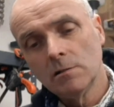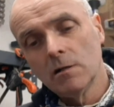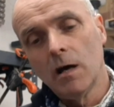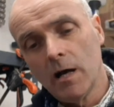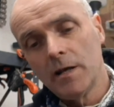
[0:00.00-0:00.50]

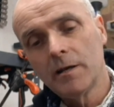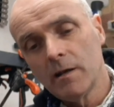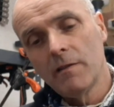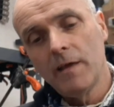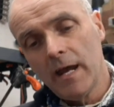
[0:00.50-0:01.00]
and
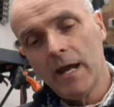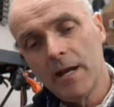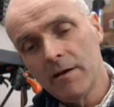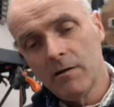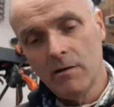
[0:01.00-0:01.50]
then
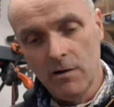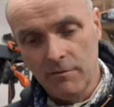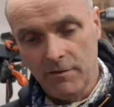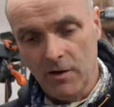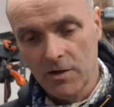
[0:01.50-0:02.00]

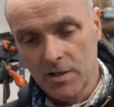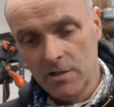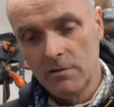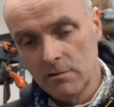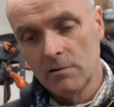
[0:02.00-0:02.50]
hopefully I can
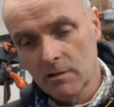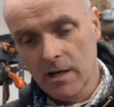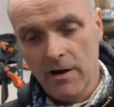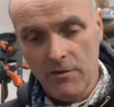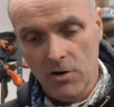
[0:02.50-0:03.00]

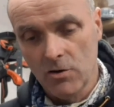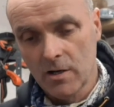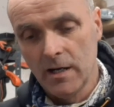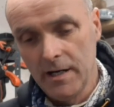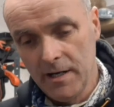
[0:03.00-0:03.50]
carry on
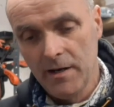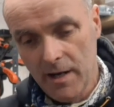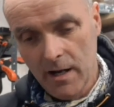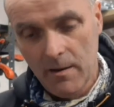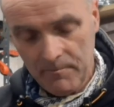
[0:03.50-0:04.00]
cleaning the
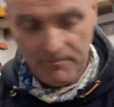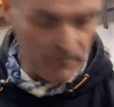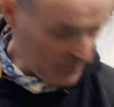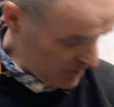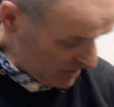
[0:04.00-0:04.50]

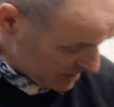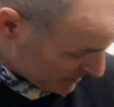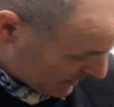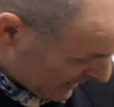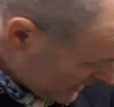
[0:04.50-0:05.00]
where is the
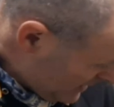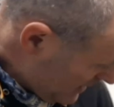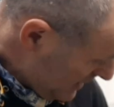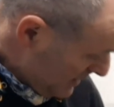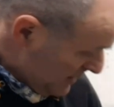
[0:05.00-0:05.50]
blade?
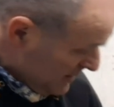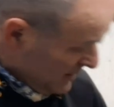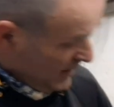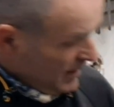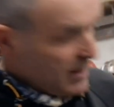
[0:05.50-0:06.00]

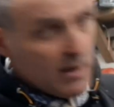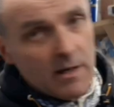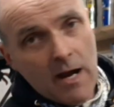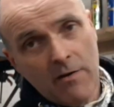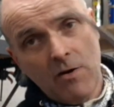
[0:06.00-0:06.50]

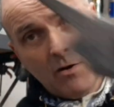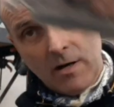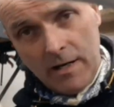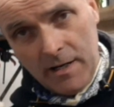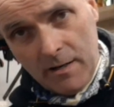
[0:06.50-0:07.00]
Carry on
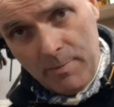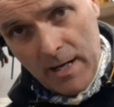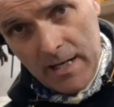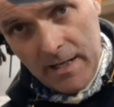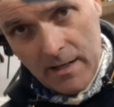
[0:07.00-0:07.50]
cleaning the
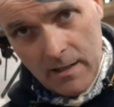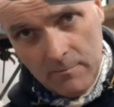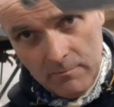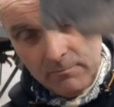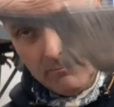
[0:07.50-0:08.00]
blade up,
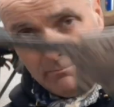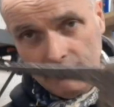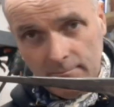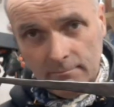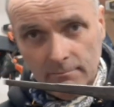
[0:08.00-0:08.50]

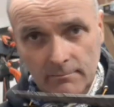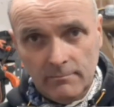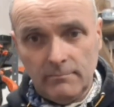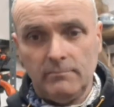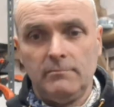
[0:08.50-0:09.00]

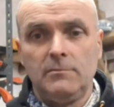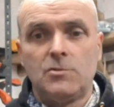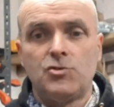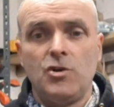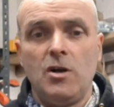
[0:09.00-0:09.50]

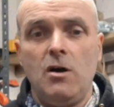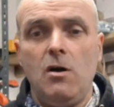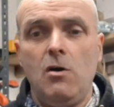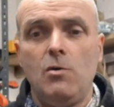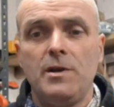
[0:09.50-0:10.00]
drill a
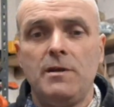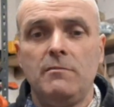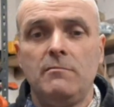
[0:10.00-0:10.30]
hole in,